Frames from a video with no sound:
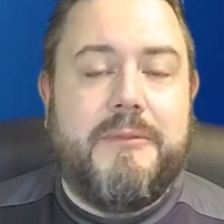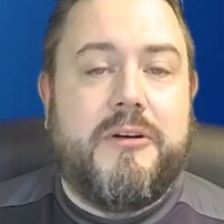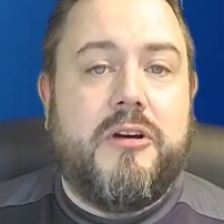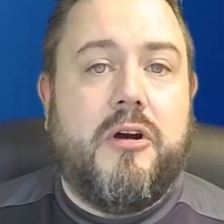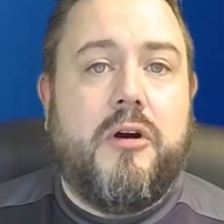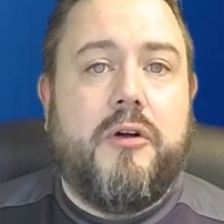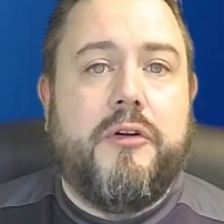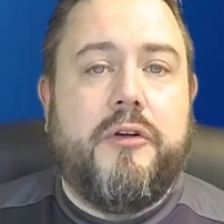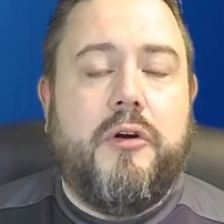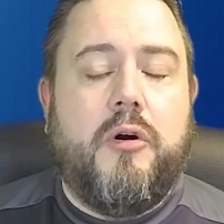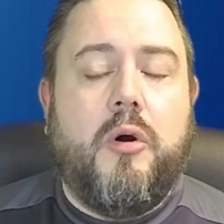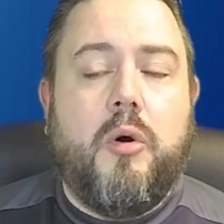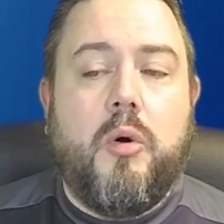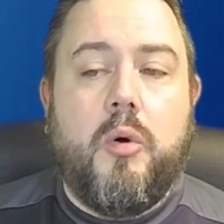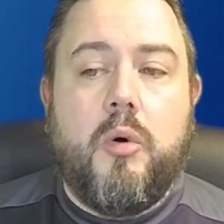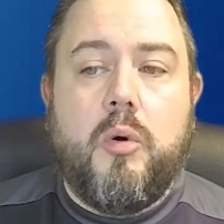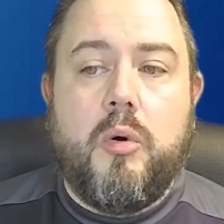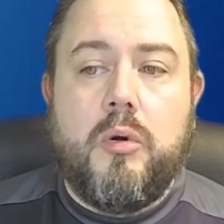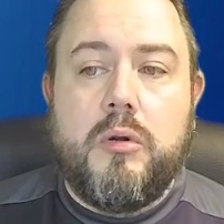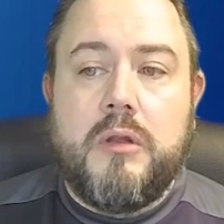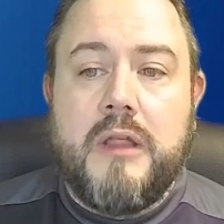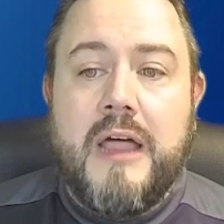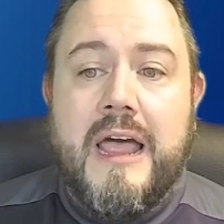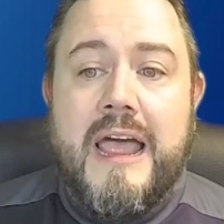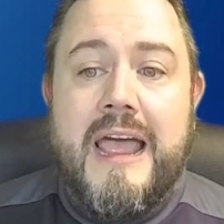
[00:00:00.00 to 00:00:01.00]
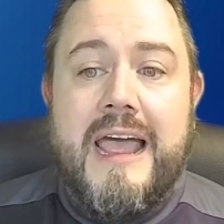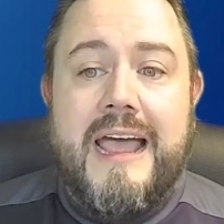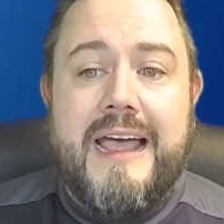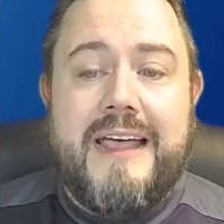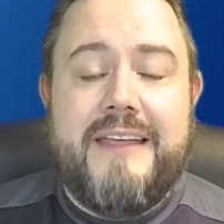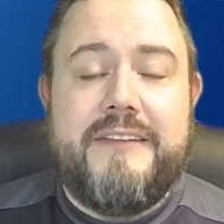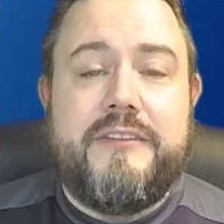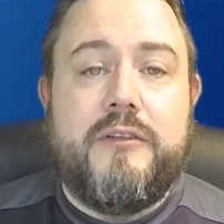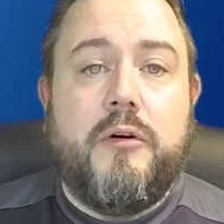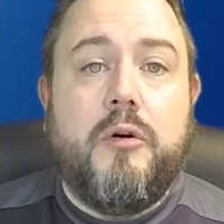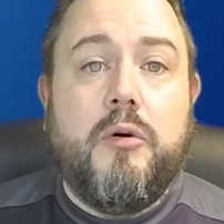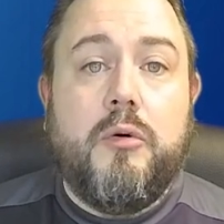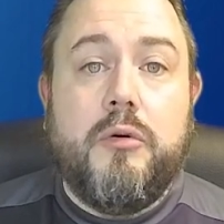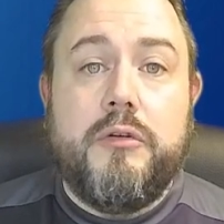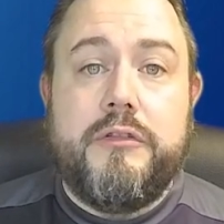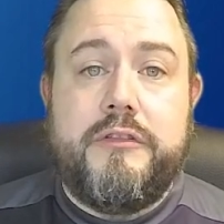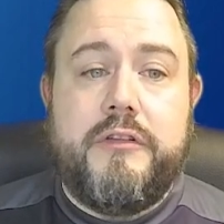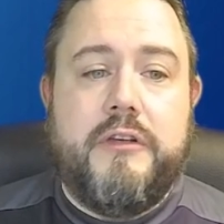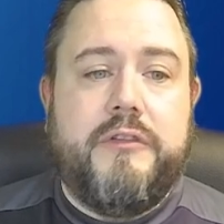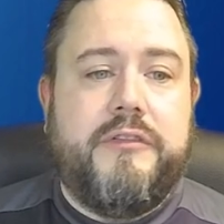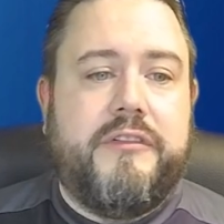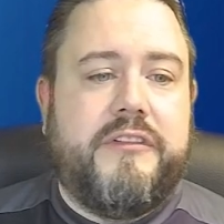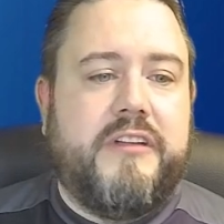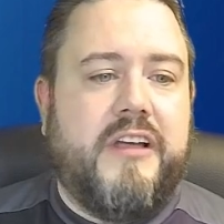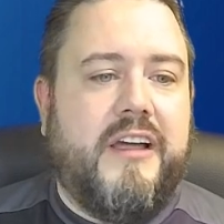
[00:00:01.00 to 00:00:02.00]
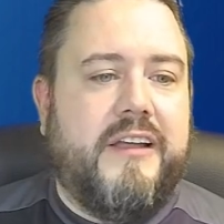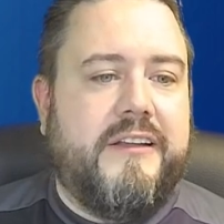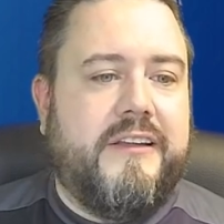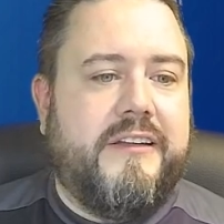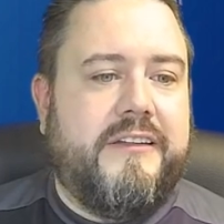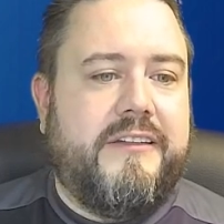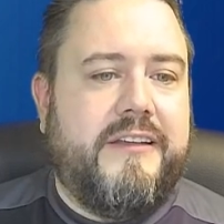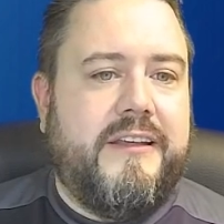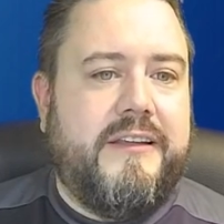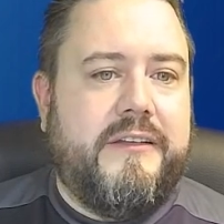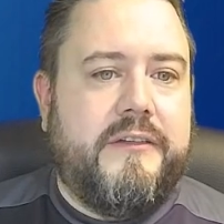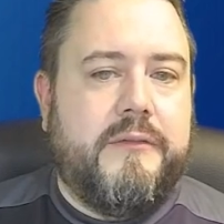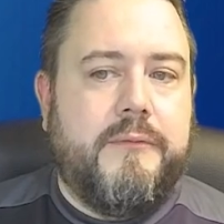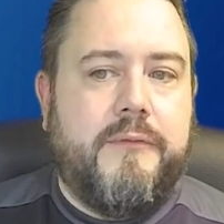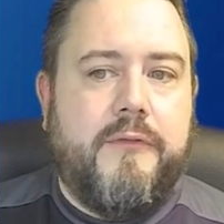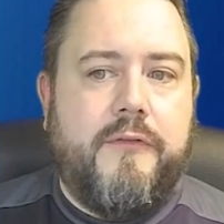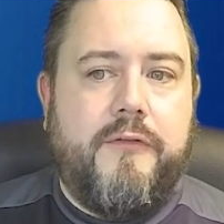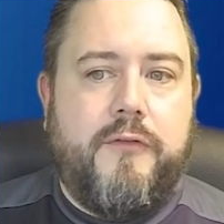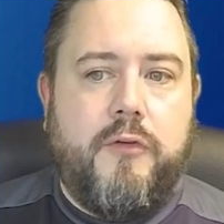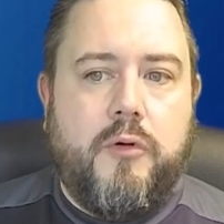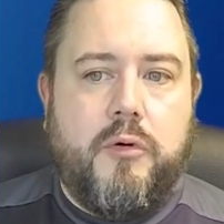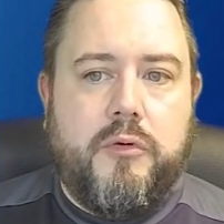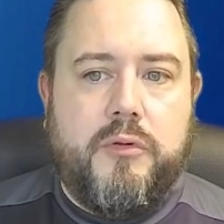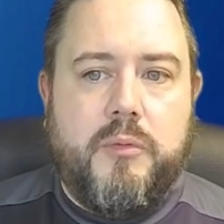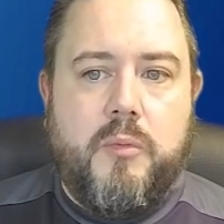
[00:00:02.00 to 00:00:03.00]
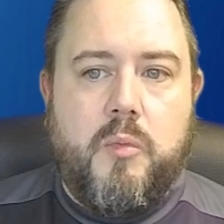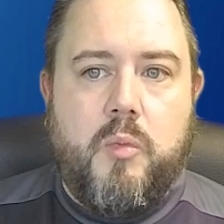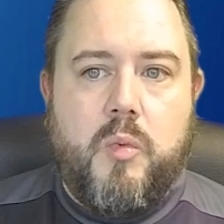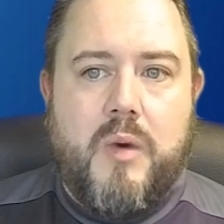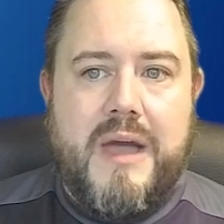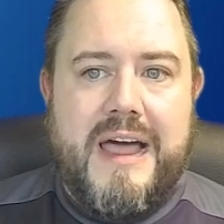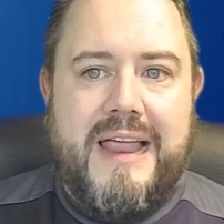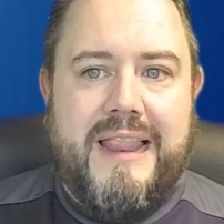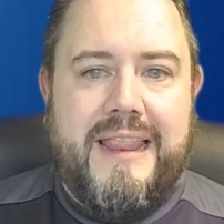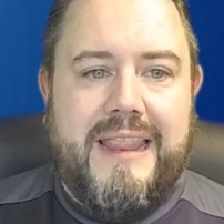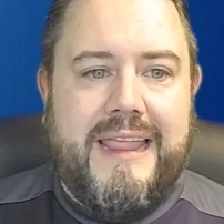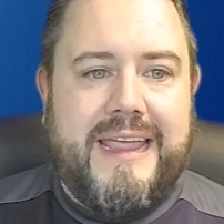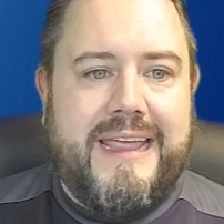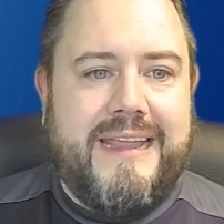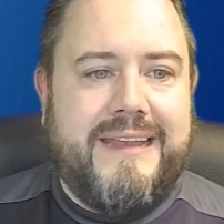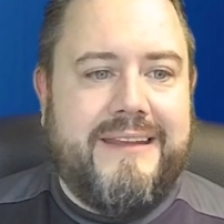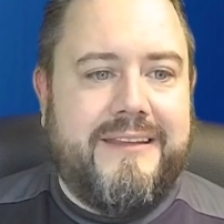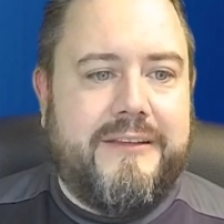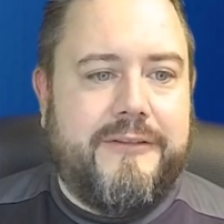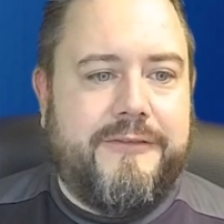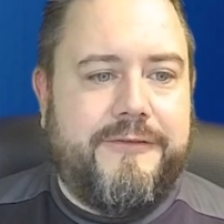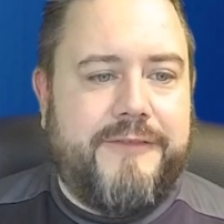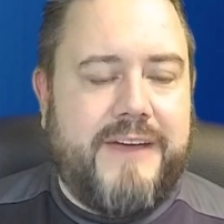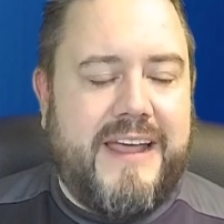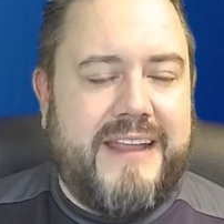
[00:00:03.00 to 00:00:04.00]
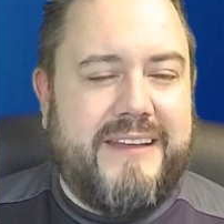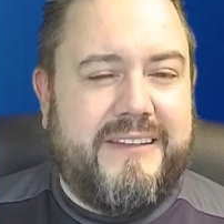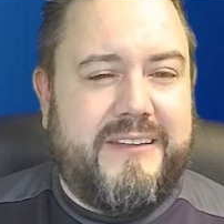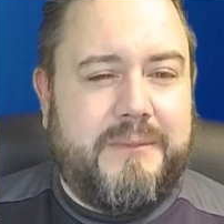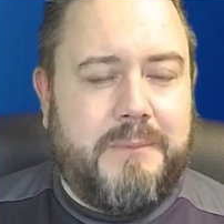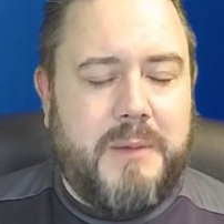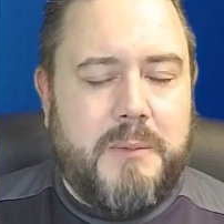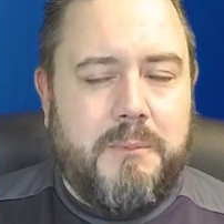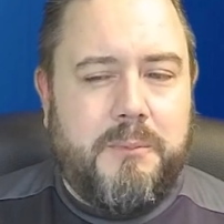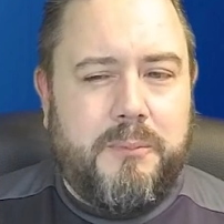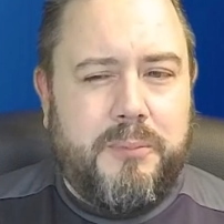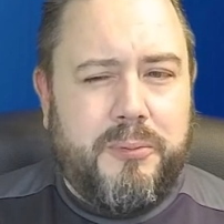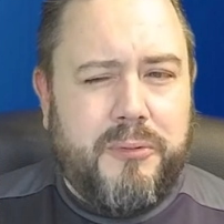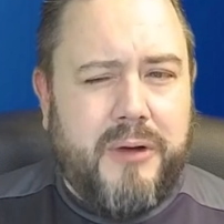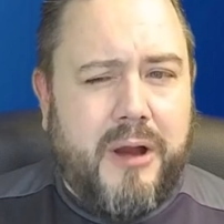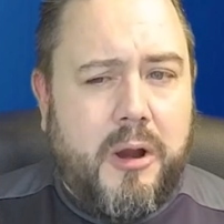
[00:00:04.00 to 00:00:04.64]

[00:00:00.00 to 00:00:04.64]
Connor Hall has also started the season for them well in defence. Been